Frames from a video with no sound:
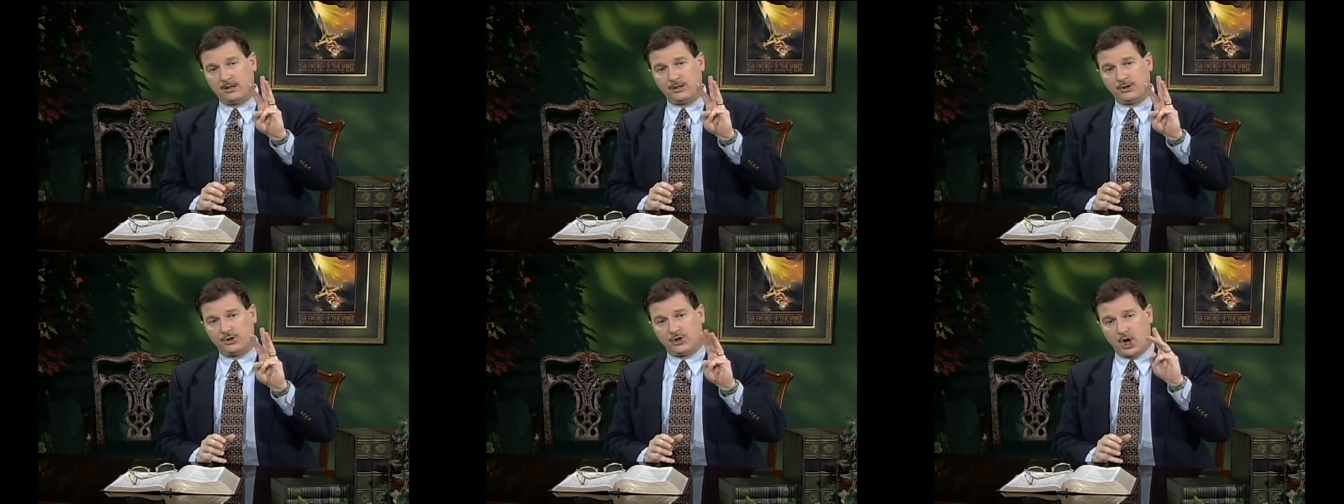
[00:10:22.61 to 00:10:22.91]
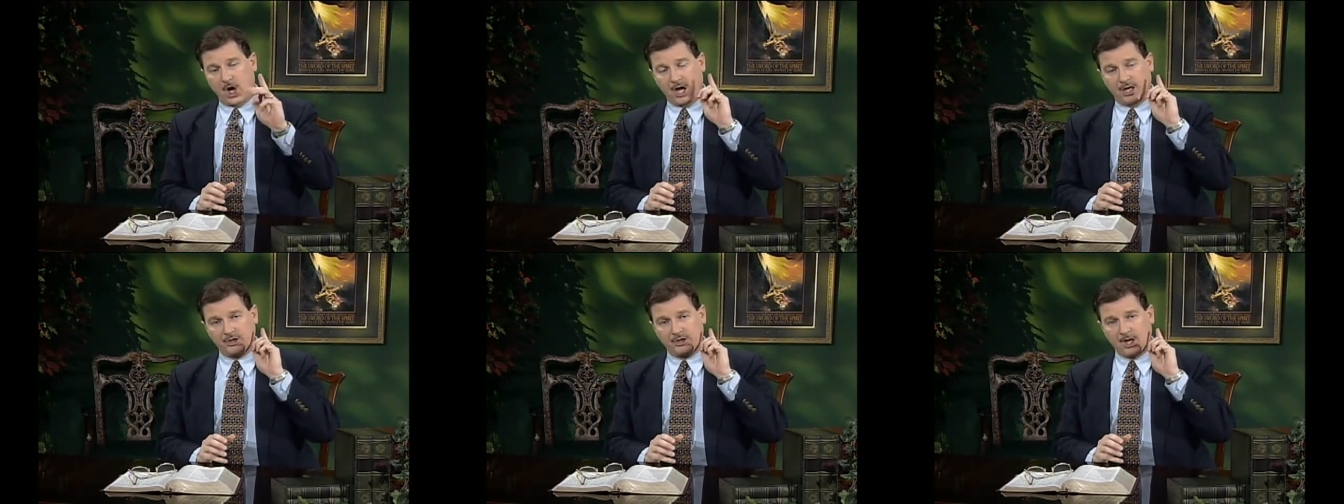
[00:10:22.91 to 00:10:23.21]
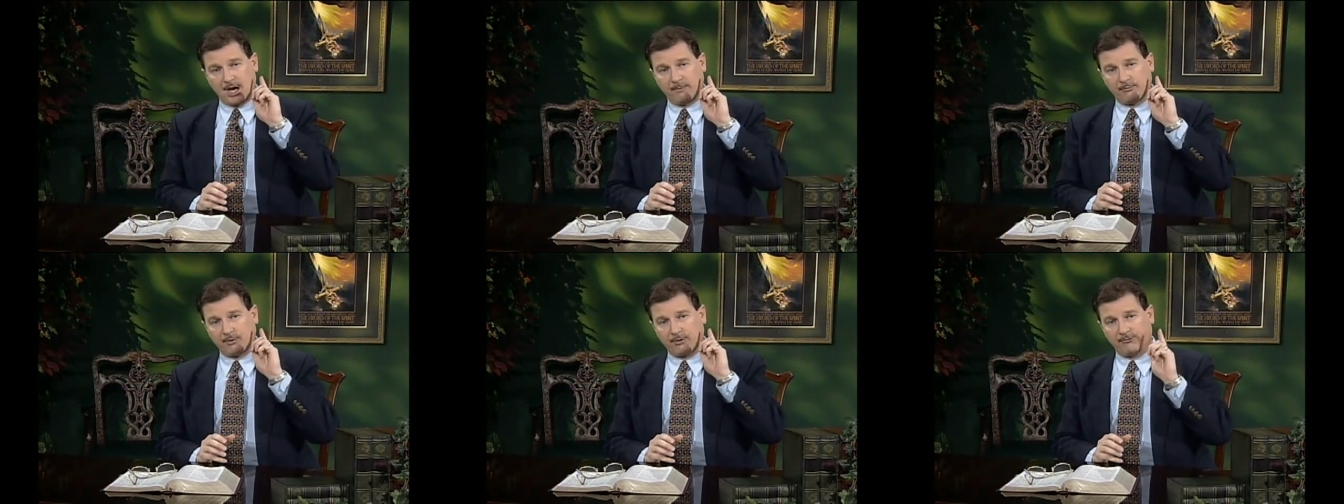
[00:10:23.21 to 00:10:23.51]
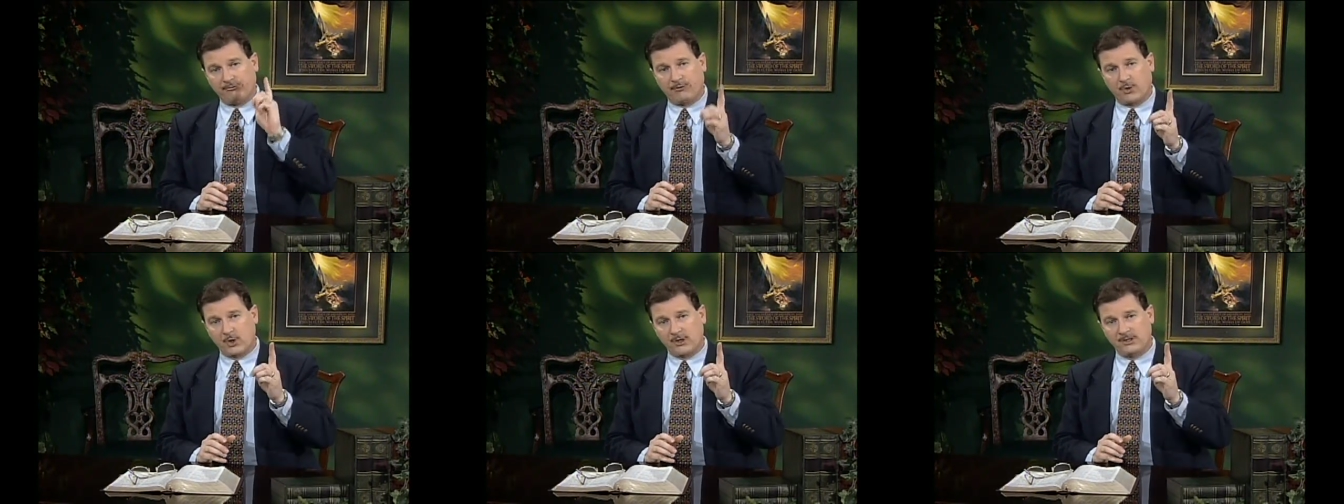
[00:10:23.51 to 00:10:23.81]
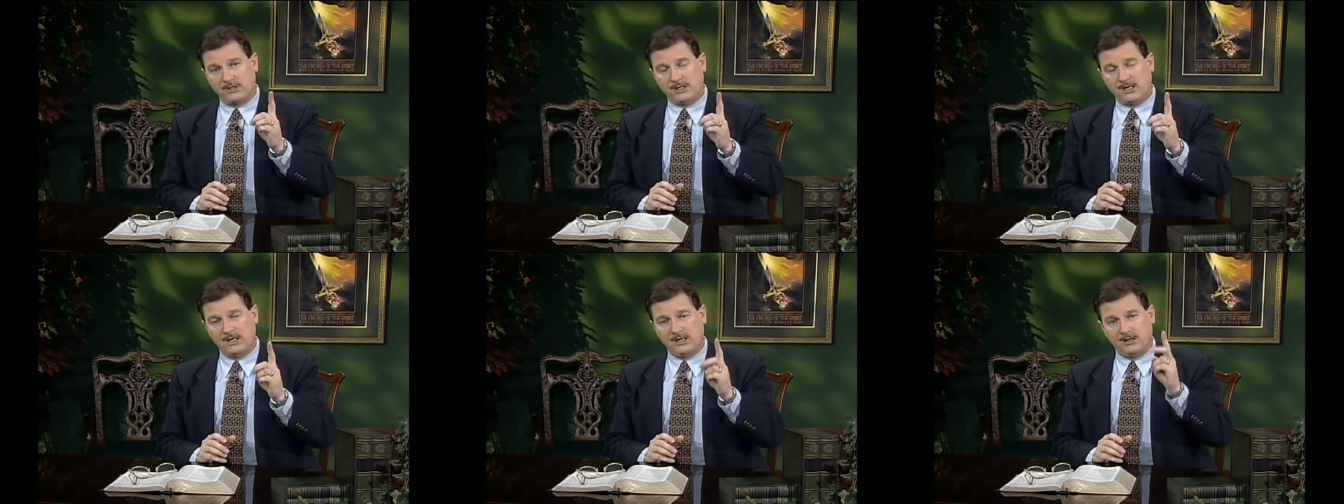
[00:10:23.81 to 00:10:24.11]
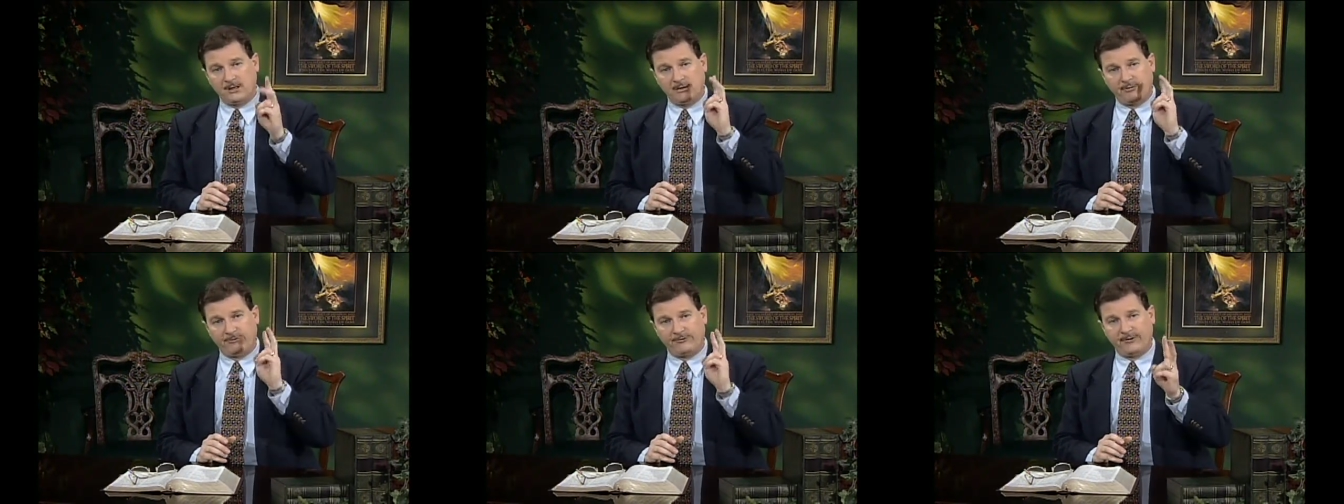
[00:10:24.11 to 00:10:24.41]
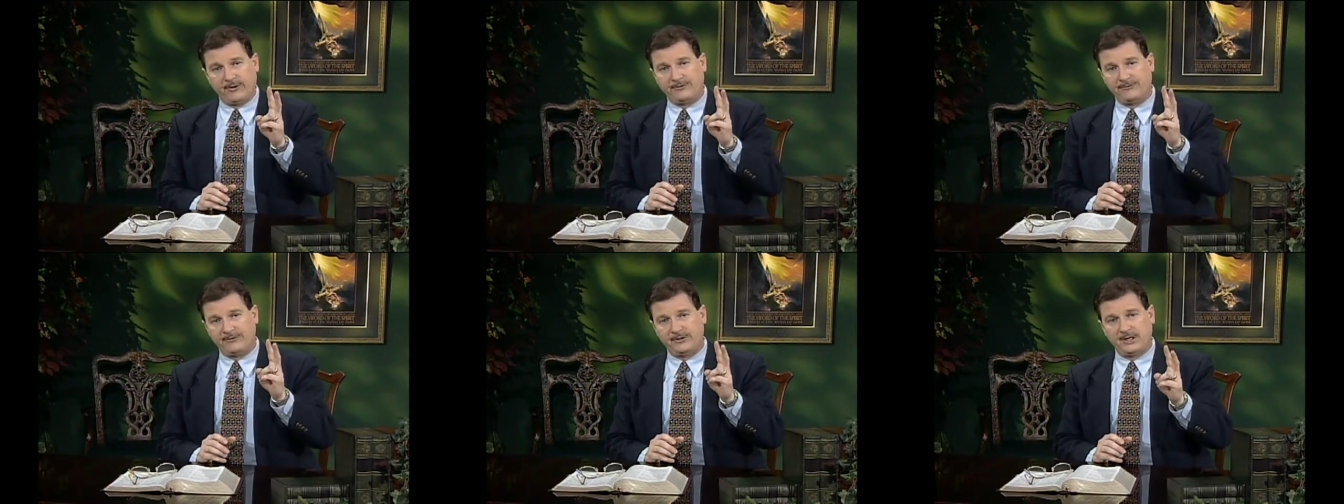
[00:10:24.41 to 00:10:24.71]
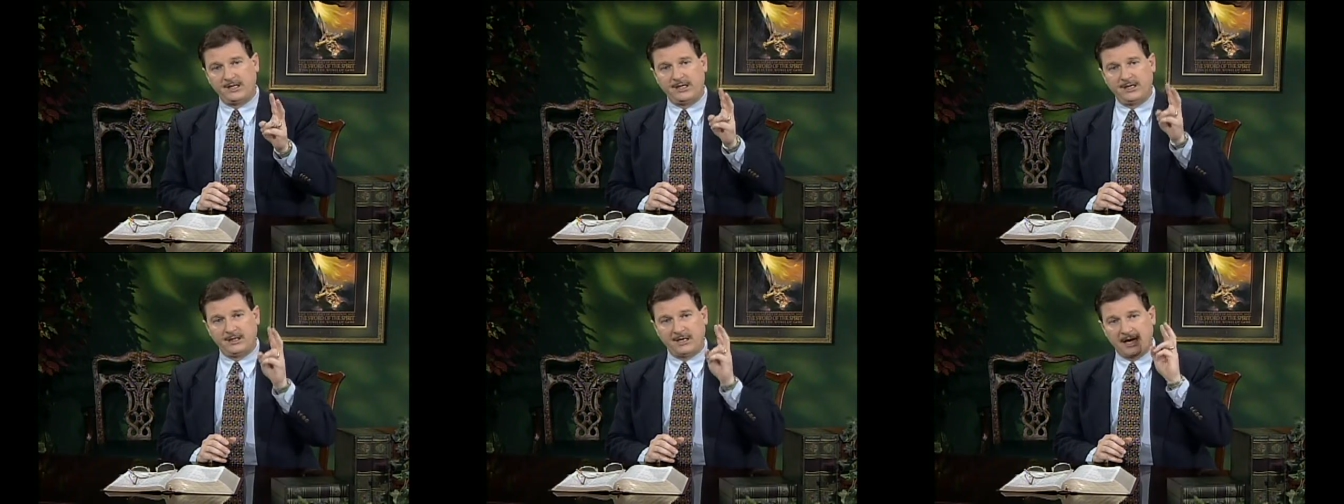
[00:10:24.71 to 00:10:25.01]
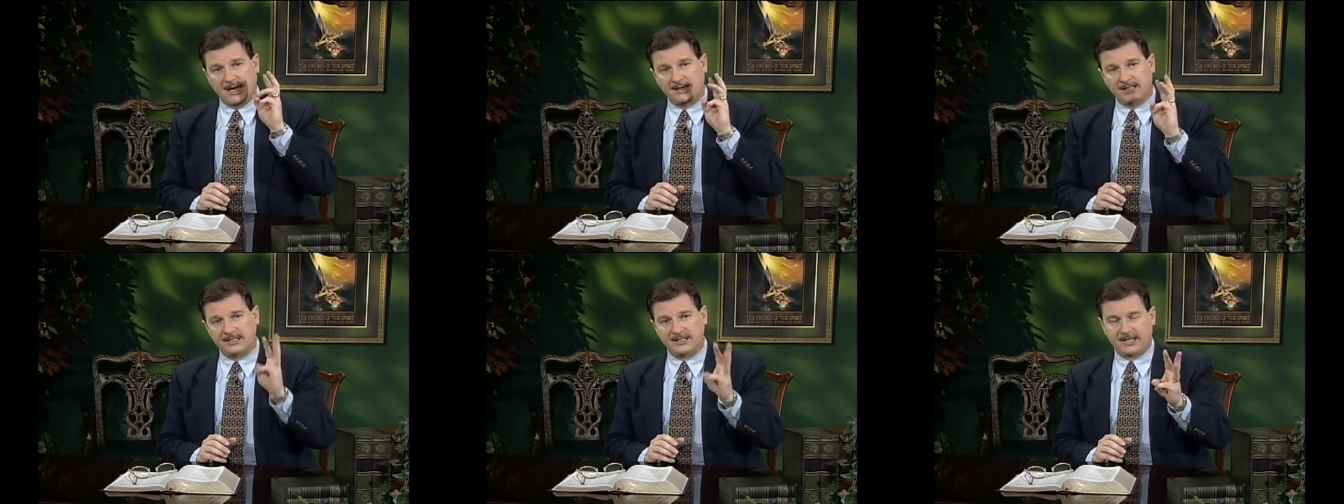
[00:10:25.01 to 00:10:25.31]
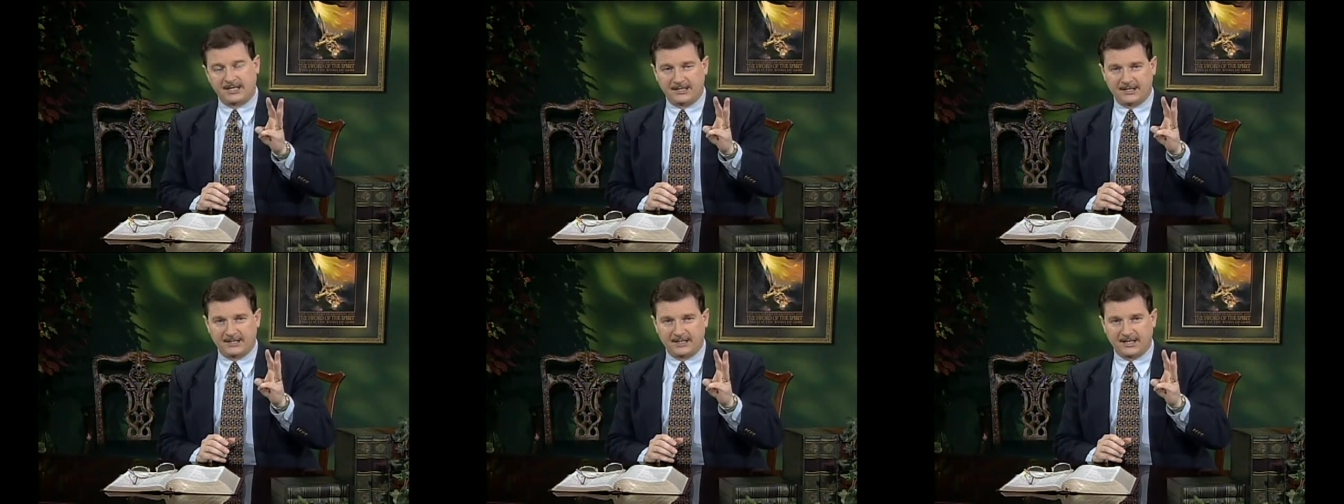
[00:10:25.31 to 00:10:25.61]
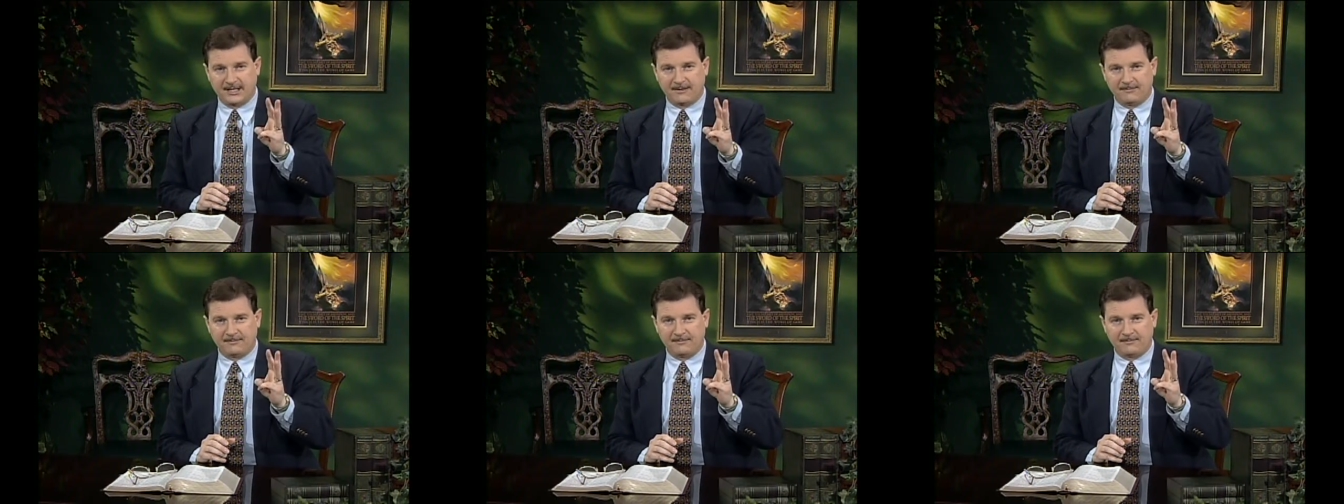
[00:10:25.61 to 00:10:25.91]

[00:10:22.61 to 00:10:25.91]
John chapter 14, 15, and 16.